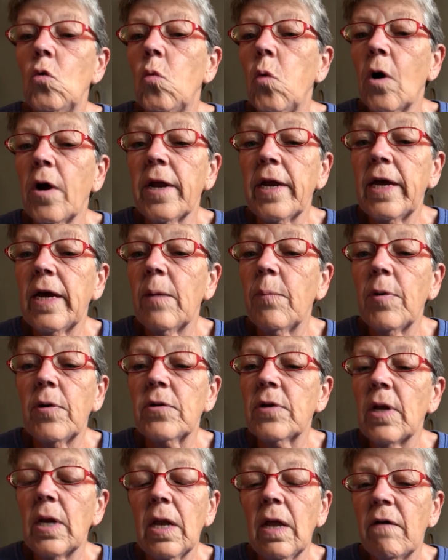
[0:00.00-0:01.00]
worry
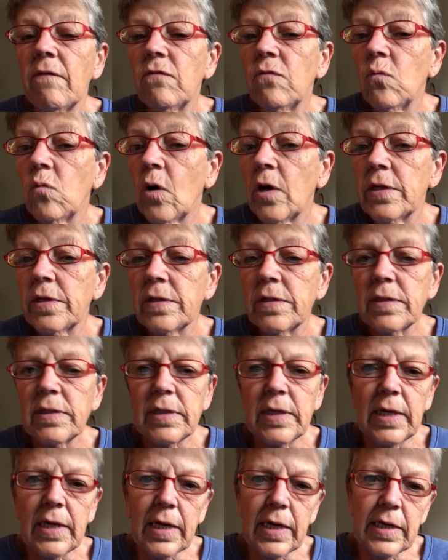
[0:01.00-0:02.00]
about a loved one's
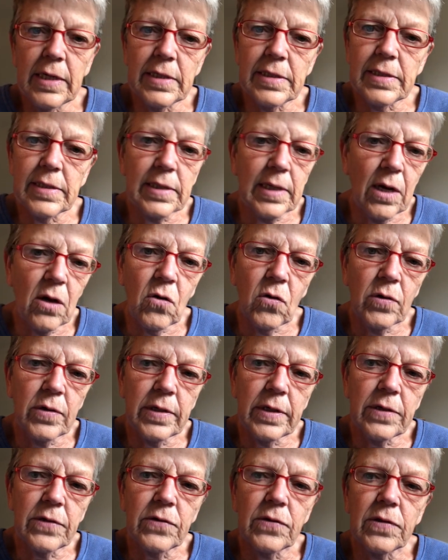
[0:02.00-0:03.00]
serious
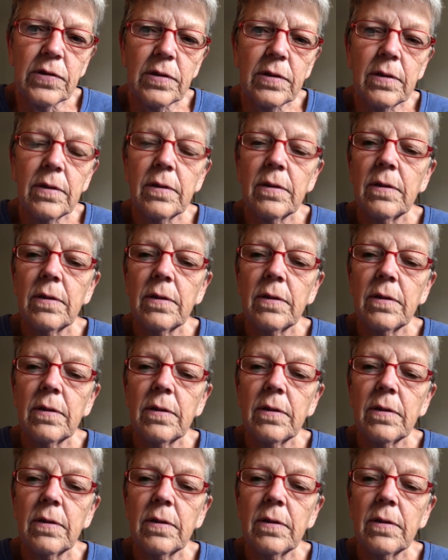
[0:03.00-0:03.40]
illness